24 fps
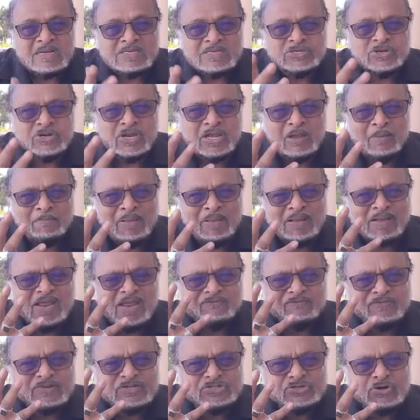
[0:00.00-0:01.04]
so they can build
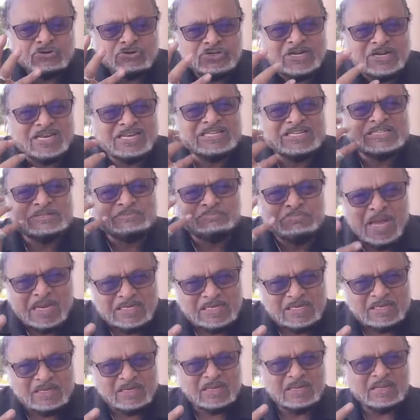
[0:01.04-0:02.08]
infrastructure that is
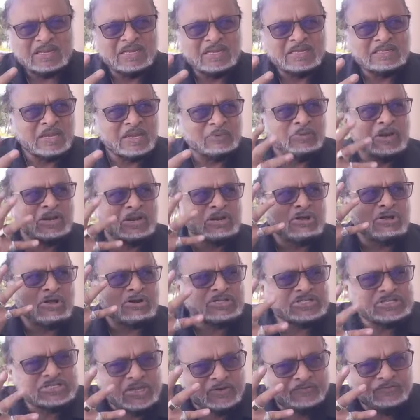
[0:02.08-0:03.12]
better, that will
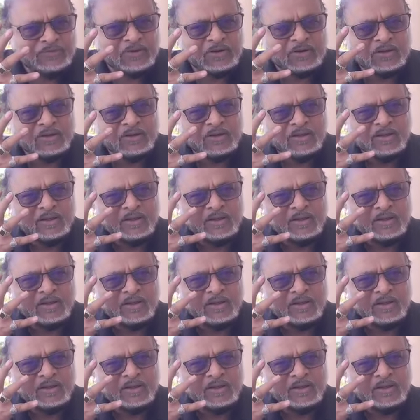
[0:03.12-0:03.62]
not suffer